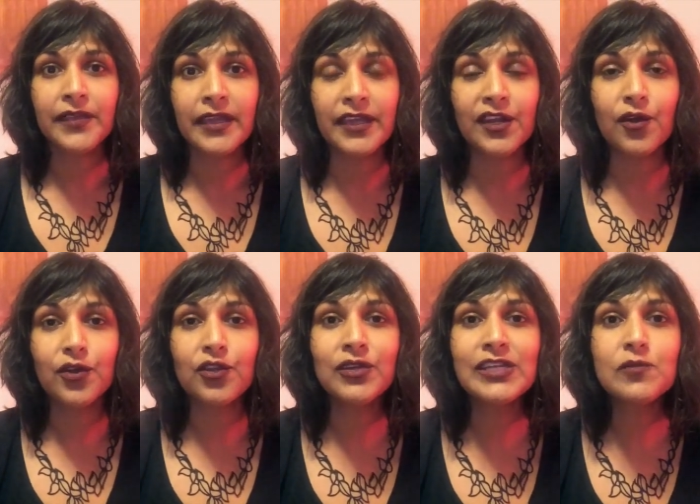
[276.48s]
You know,
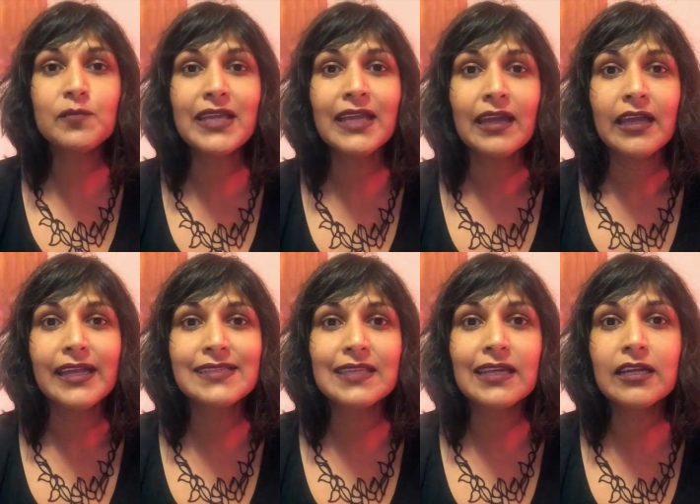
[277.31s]
you need to be,
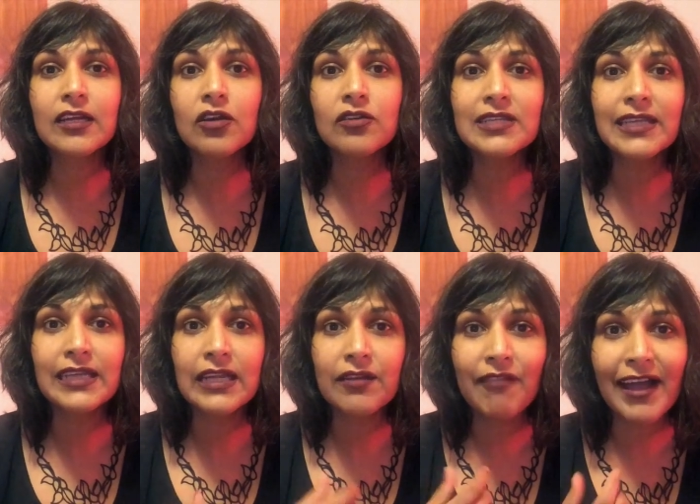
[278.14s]
it's like a
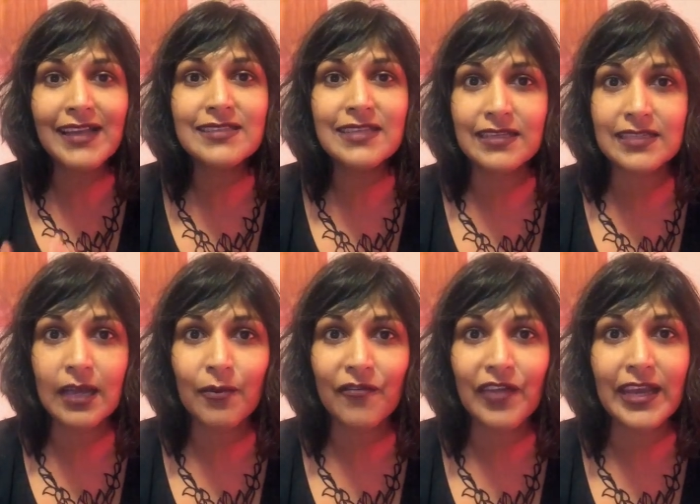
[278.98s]
Kundalini rising
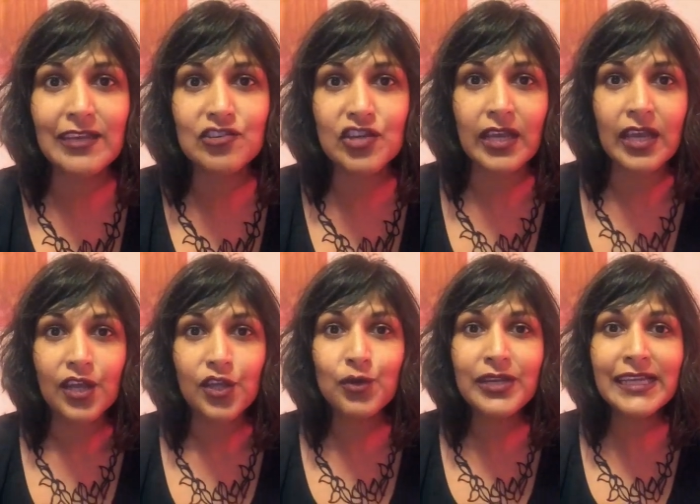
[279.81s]
type of energy.
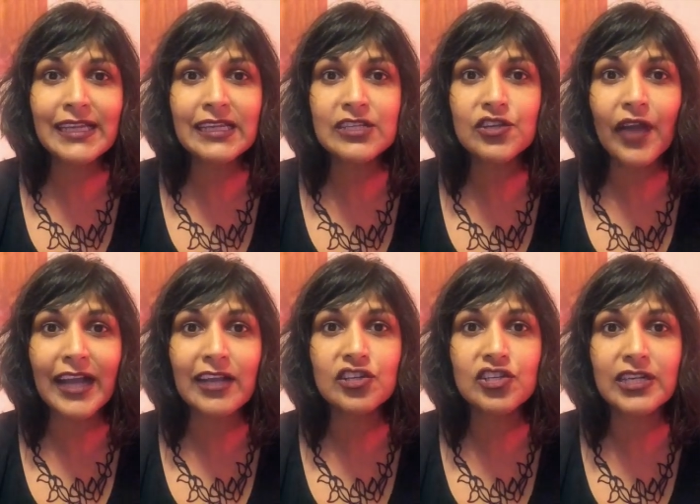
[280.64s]
You need to
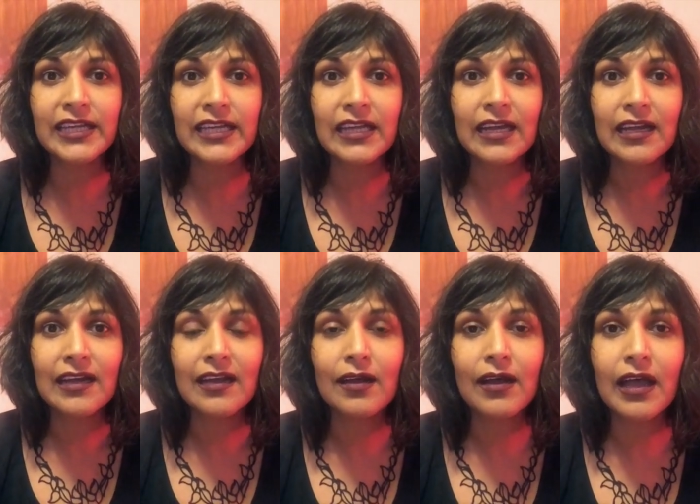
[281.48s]
actually
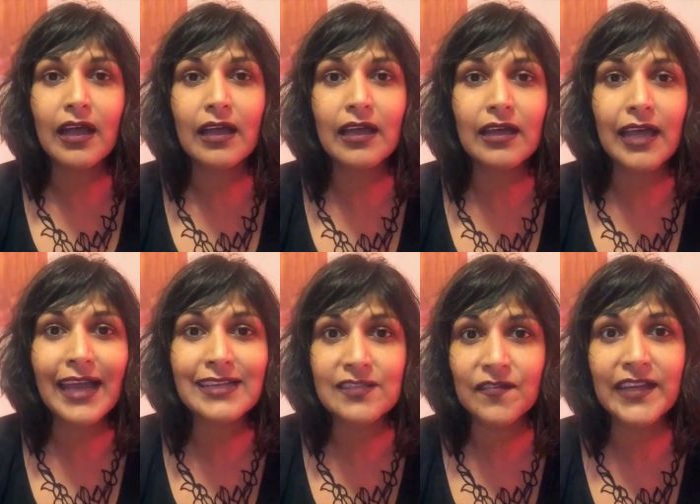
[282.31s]

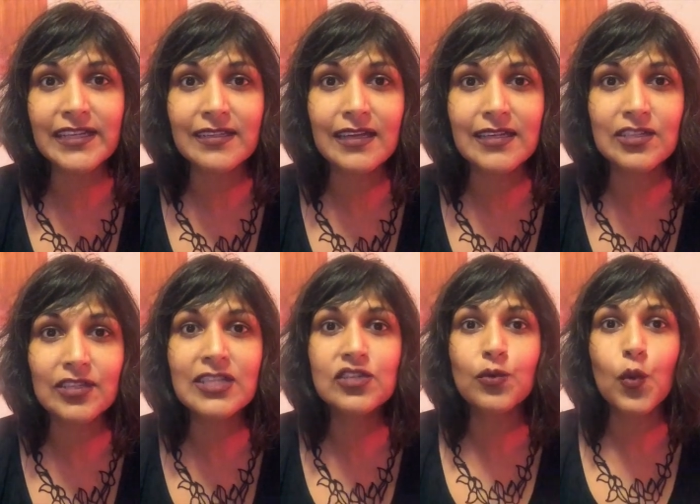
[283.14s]
activate that. You
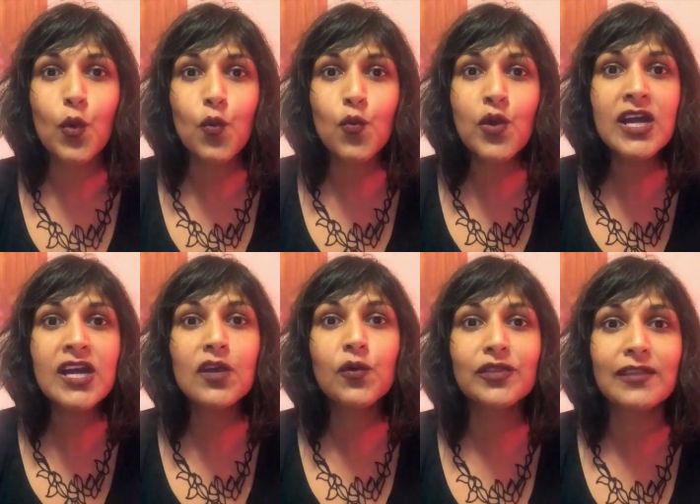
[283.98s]
need to
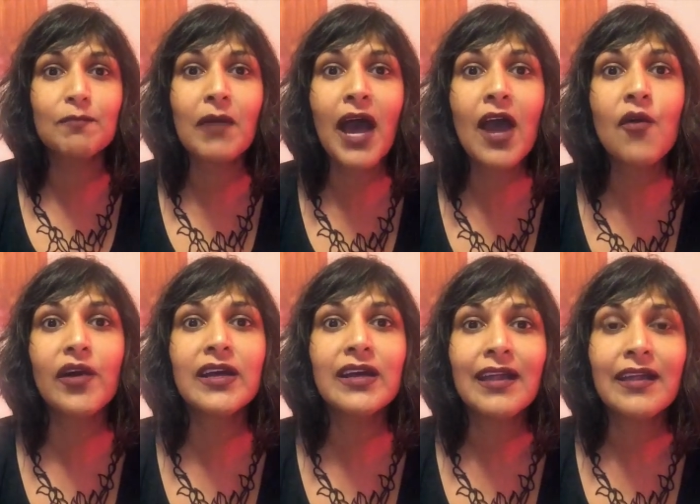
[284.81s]
work with the
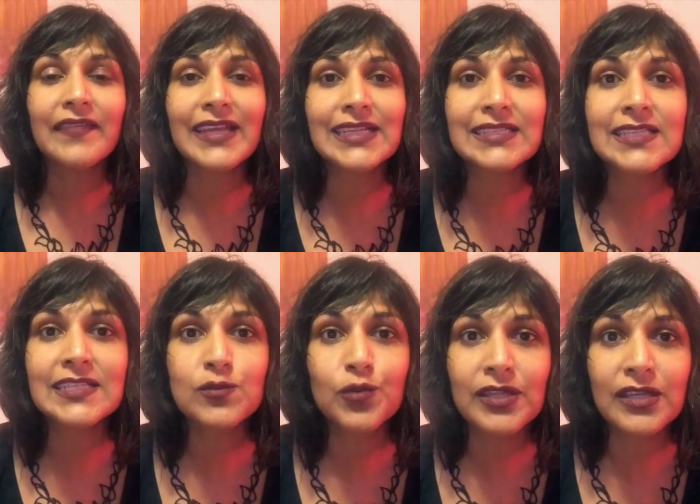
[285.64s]
power that
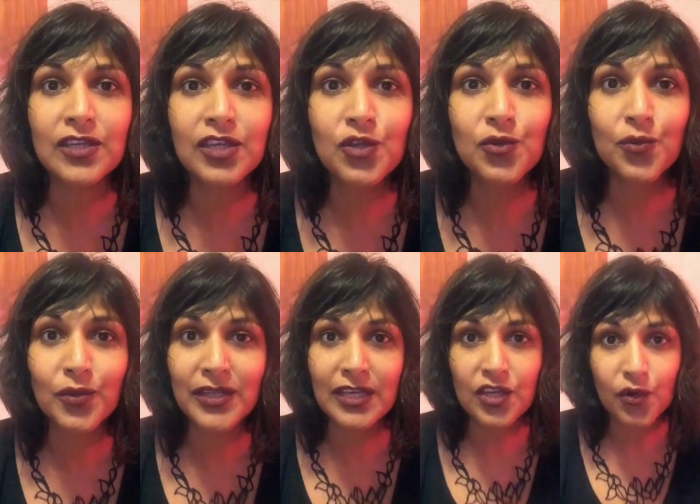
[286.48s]
exists within you,
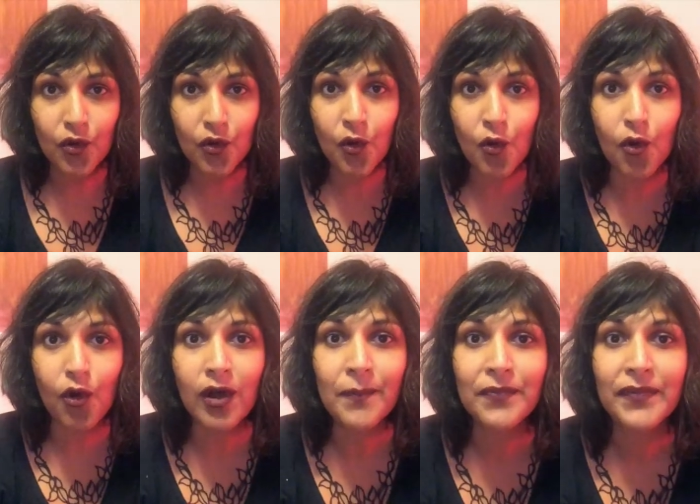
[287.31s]
within your core,